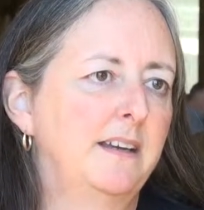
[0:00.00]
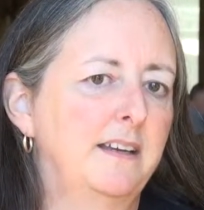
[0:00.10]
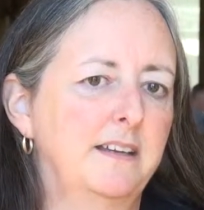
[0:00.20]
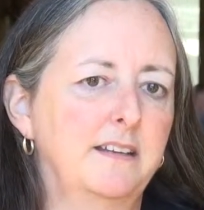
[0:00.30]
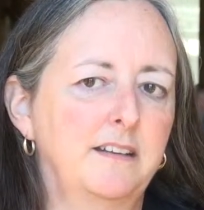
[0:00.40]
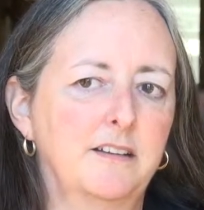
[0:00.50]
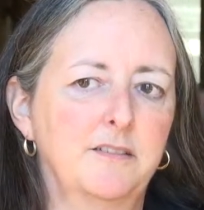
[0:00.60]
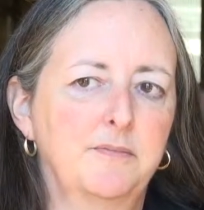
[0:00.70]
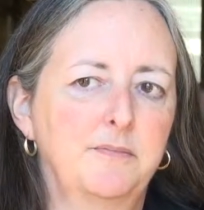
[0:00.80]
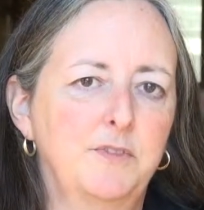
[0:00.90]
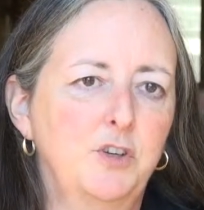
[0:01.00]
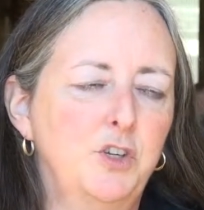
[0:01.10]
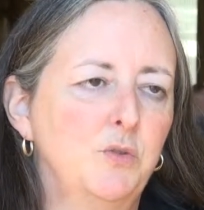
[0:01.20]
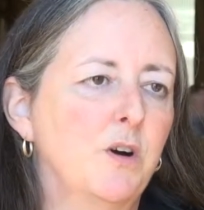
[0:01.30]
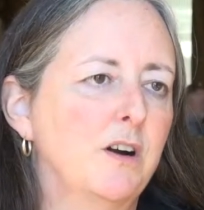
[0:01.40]
and who
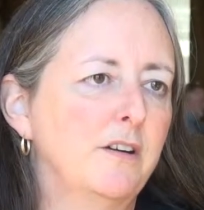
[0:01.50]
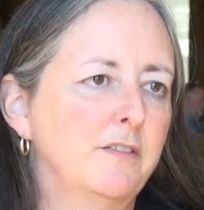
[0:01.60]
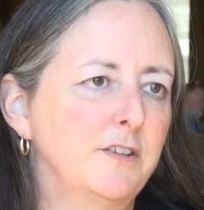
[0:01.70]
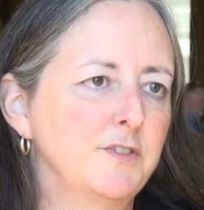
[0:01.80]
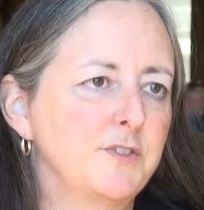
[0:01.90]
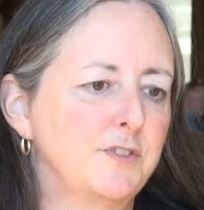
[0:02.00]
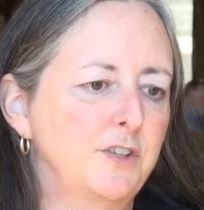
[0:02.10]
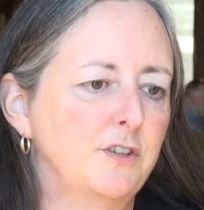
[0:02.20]
you are. There's